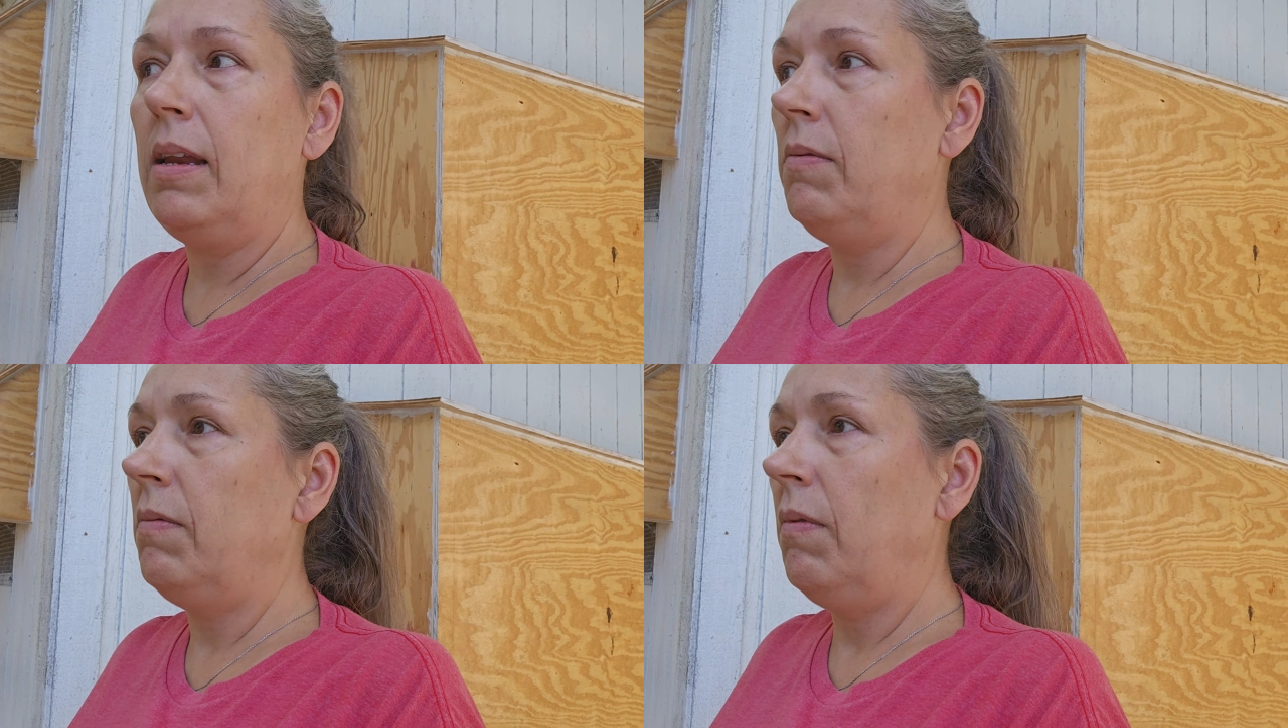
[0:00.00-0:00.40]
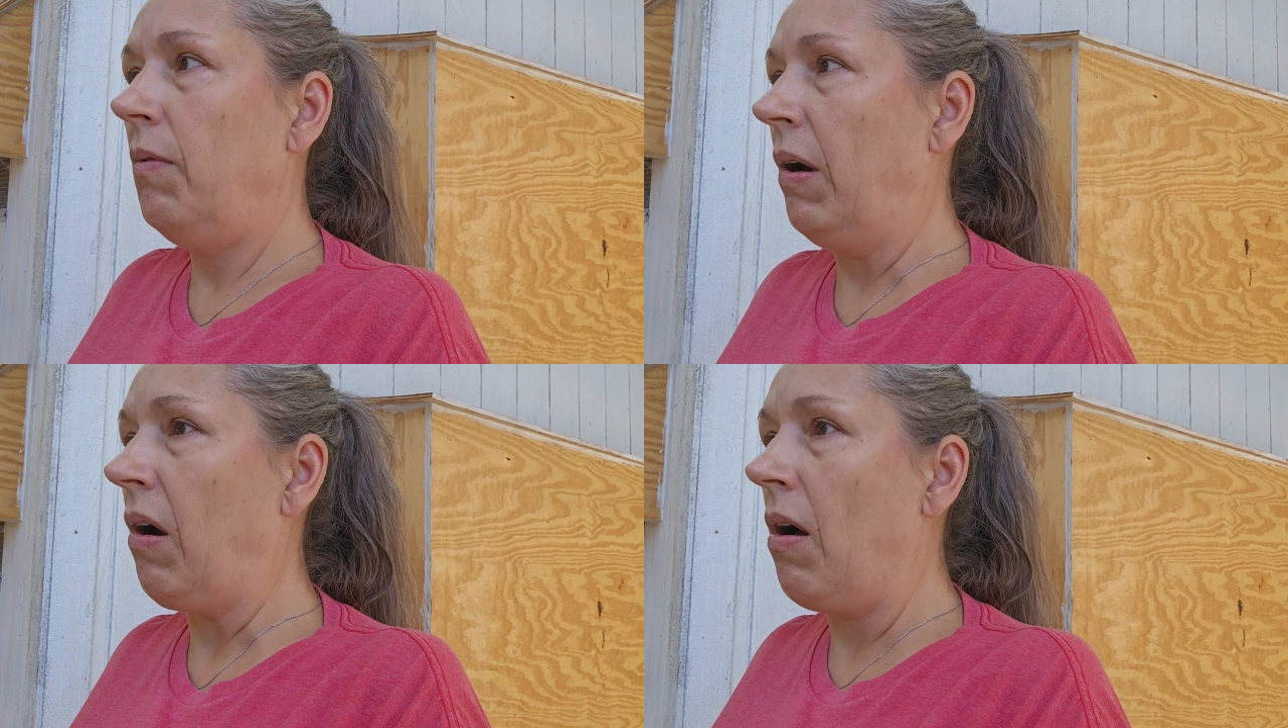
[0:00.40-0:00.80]
and
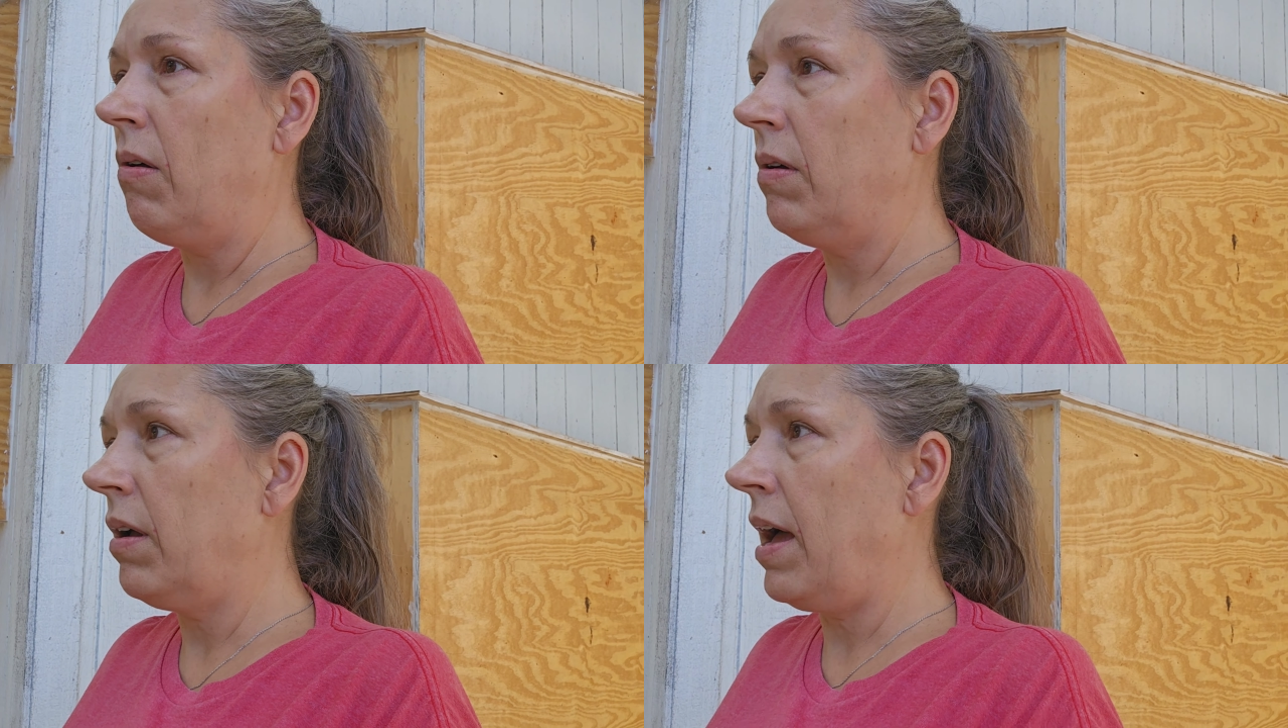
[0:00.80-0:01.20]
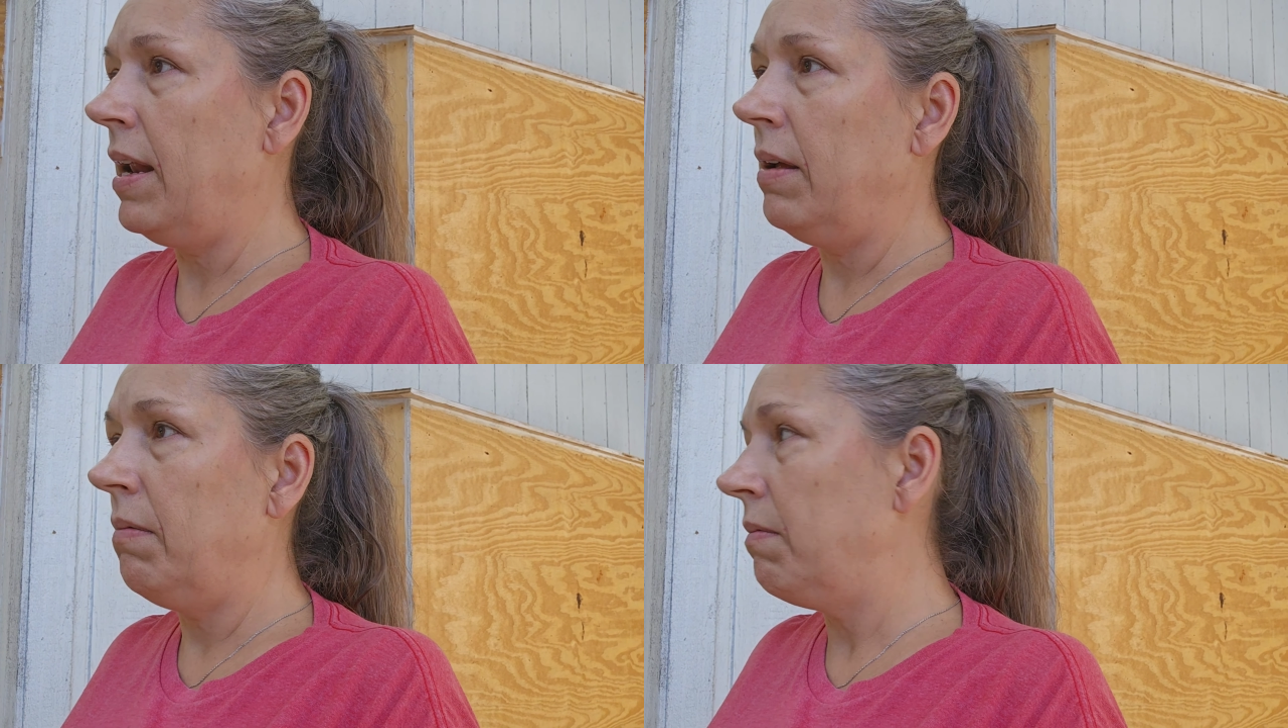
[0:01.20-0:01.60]
we were all kind
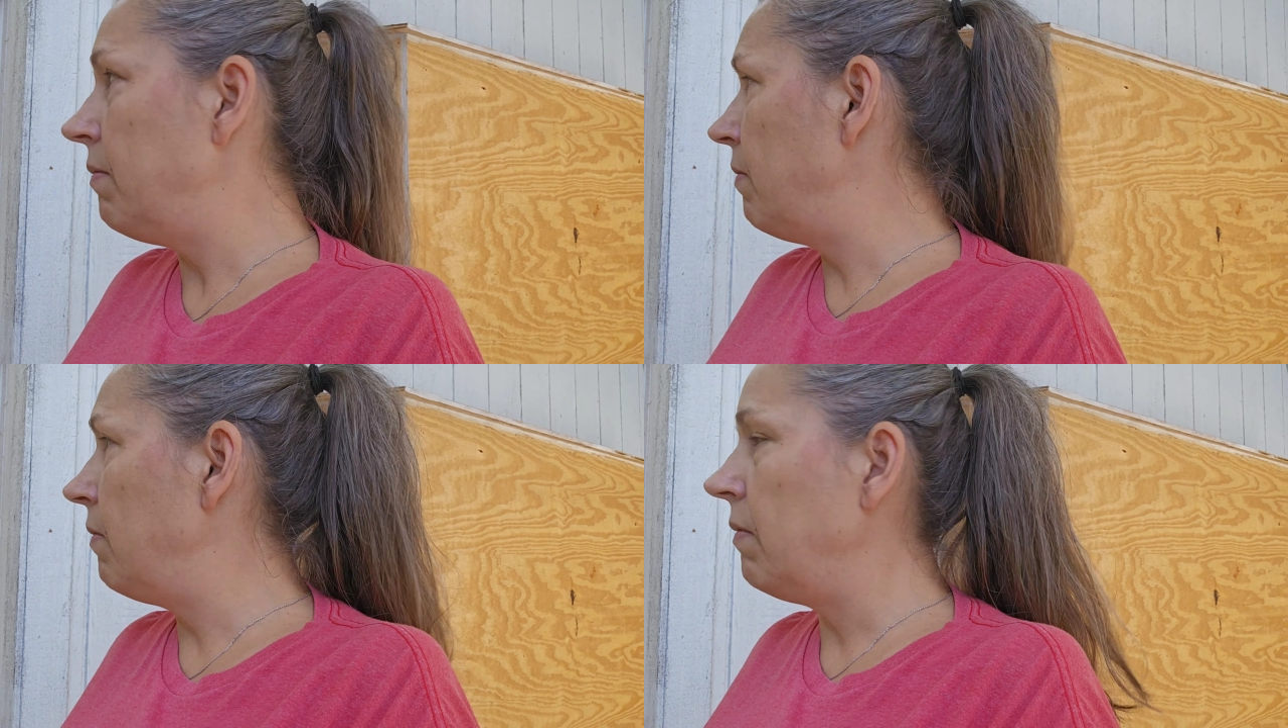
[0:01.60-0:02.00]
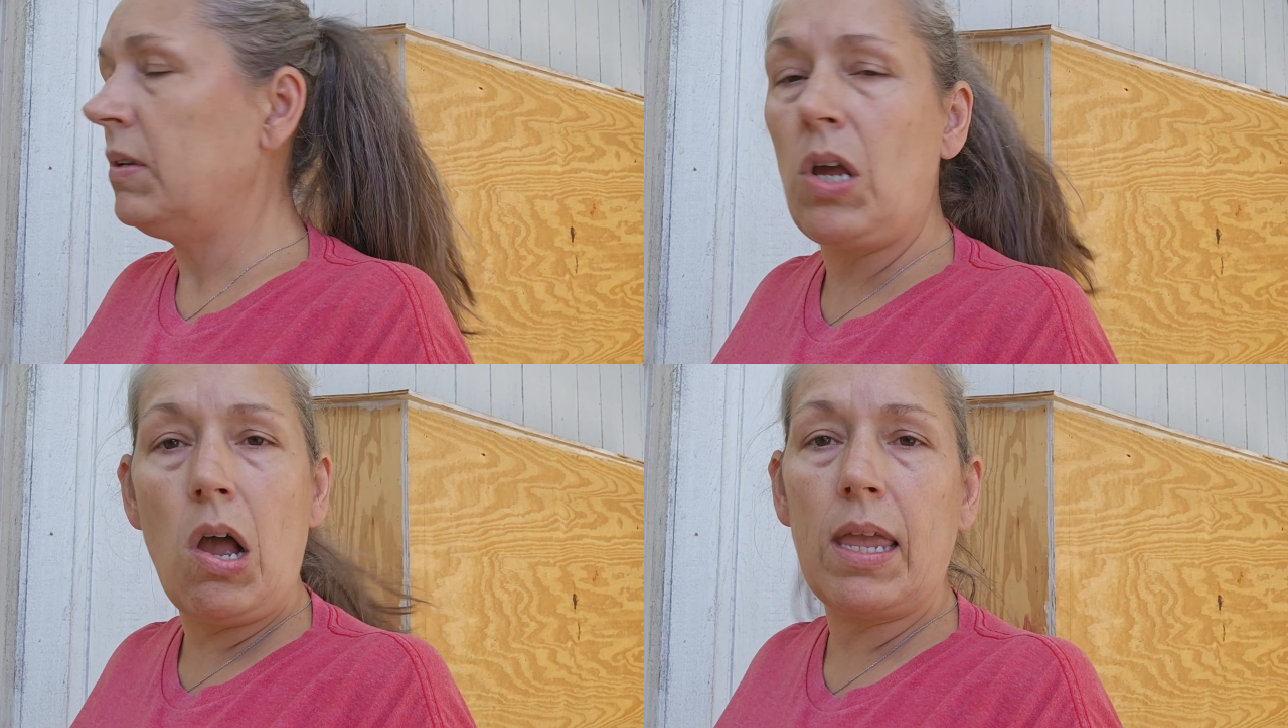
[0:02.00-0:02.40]
of
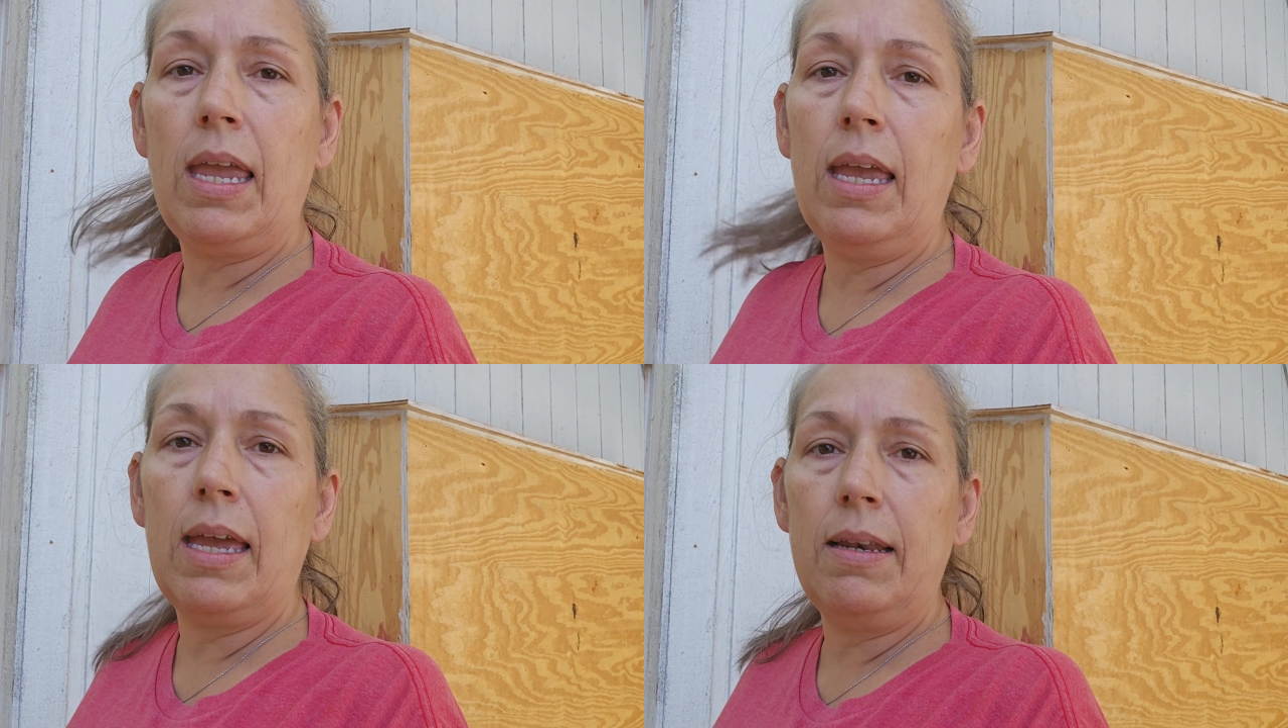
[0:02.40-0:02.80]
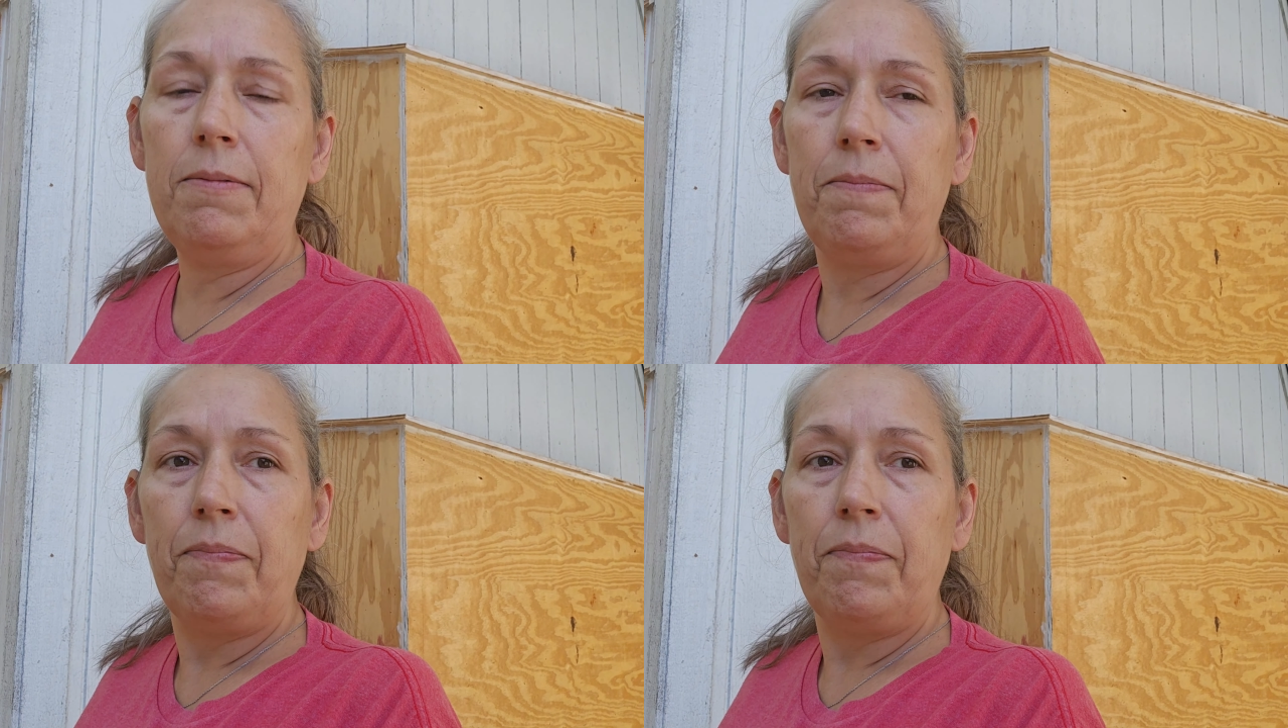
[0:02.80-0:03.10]
talking, and